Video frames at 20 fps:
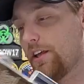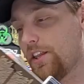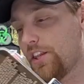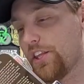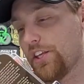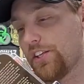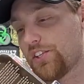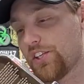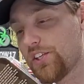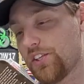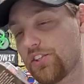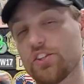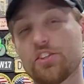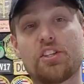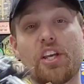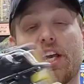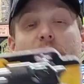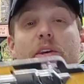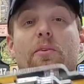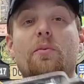This is the
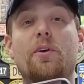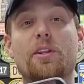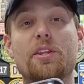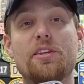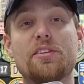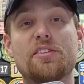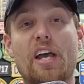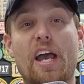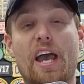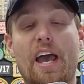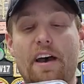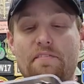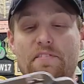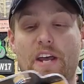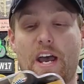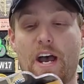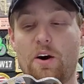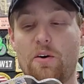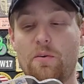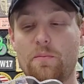second one of these I have
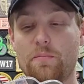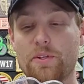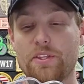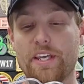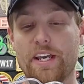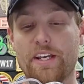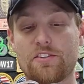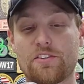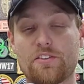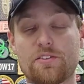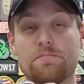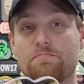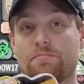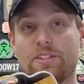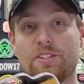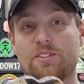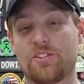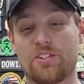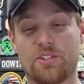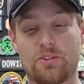now, but that's
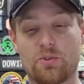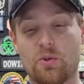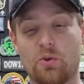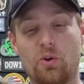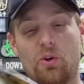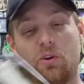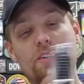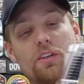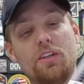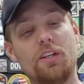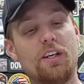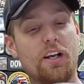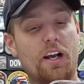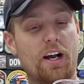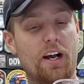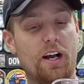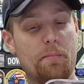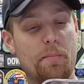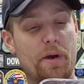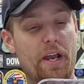it's still cool.
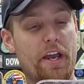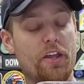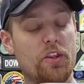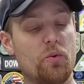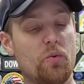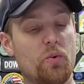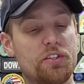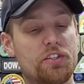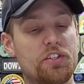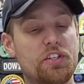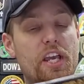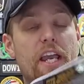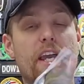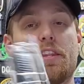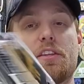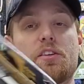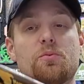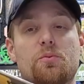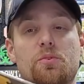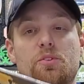Uh, my other one's tan, this